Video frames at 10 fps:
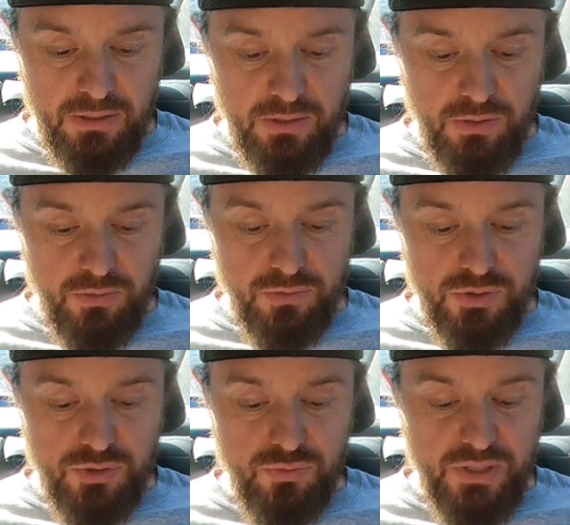
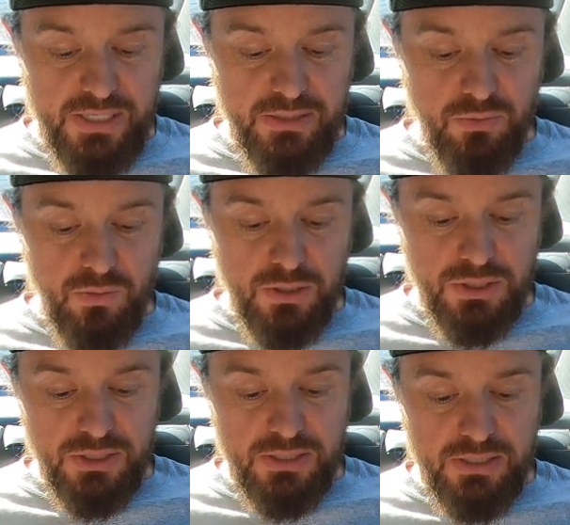goes to Kent,
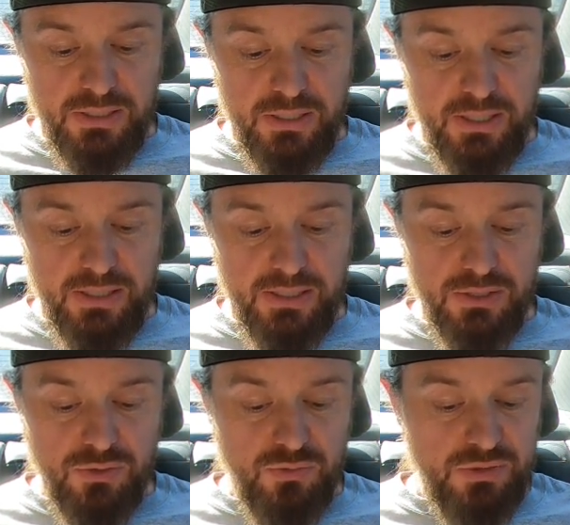Washington, and
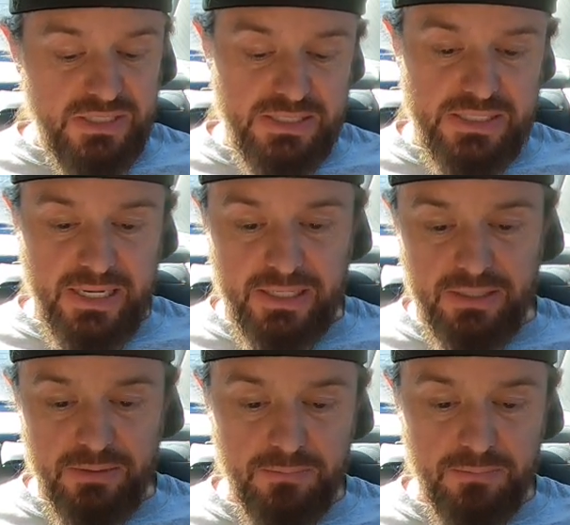then to SeaTac